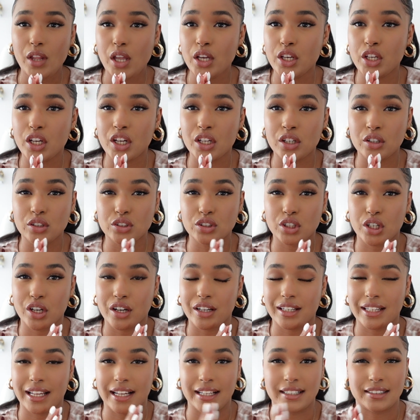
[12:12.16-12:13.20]
you can also go
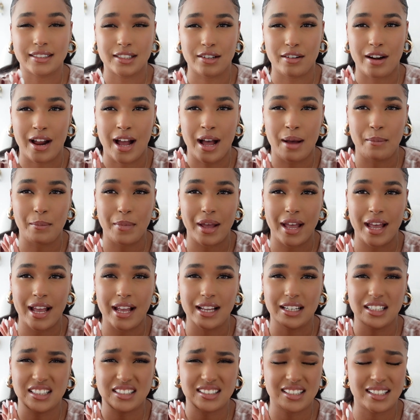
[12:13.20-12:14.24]
on their instagram
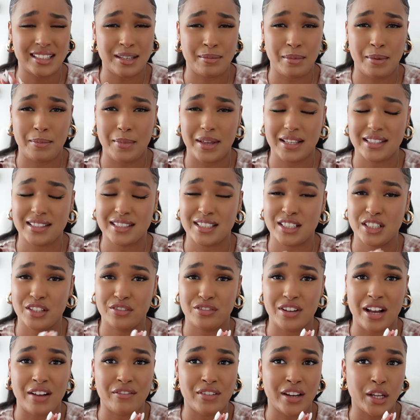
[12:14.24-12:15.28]
and just send them a message if
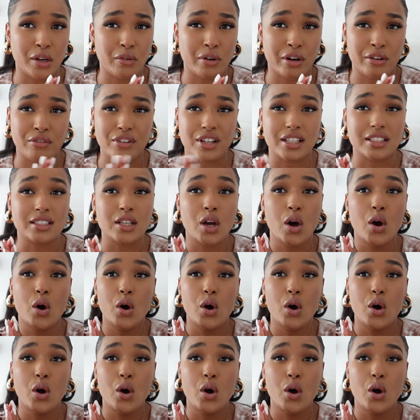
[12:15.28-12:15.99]
you have any queries